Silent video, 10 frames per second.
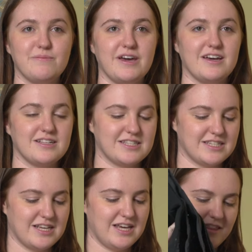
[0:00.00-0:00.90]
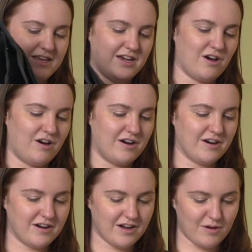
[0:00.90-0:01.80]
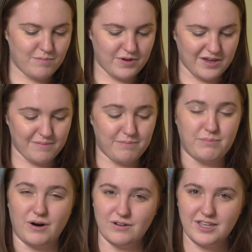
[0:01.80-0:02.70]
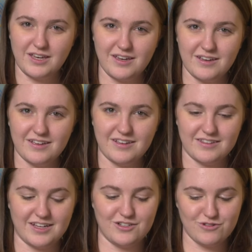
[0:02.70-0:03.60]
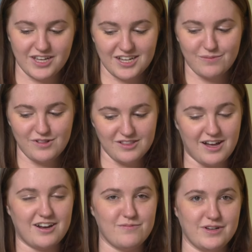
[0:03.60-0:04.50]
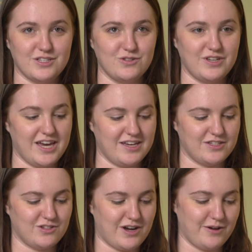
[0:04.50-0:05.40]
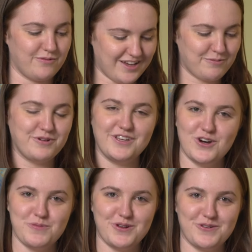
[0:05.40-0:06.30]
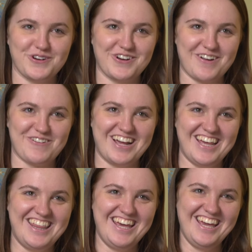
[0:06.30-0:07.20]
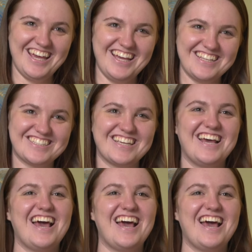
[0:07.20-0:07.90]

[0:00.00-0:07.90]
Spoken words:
pants. They are a bit bulky. They do take up a lot of my suitcase, so I really hope I don't regret bringing these.